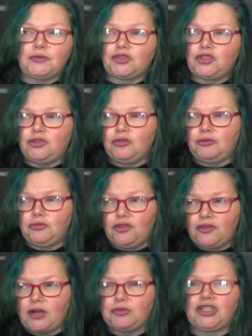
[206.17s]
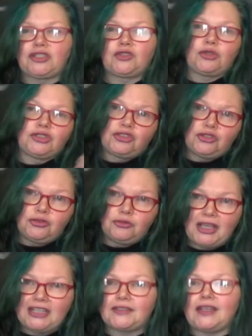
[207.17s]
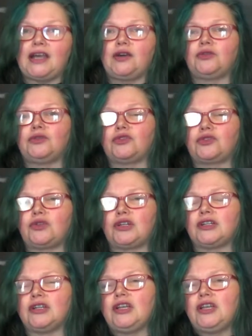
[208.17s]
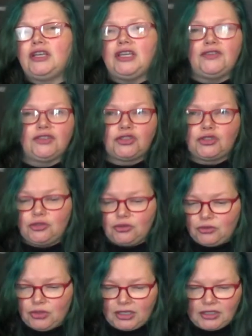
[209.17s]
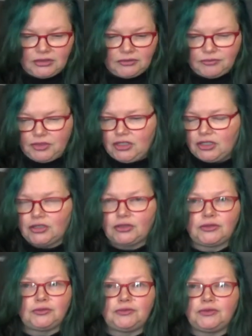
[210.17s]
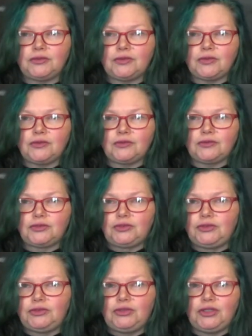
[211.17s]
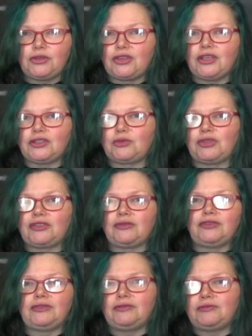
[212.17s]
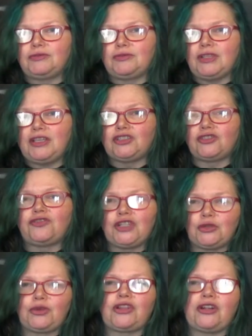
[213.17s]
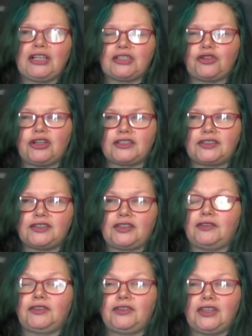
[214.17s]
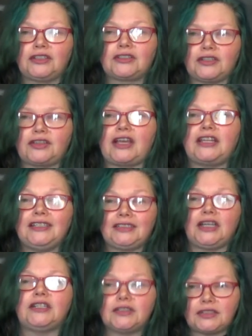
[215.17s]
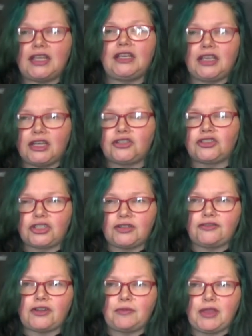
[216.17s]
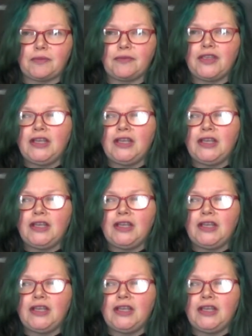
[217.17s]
to move objects or to make sounds, or even to you know, do things with interfering with our electronics and things like that. It does take energy from them.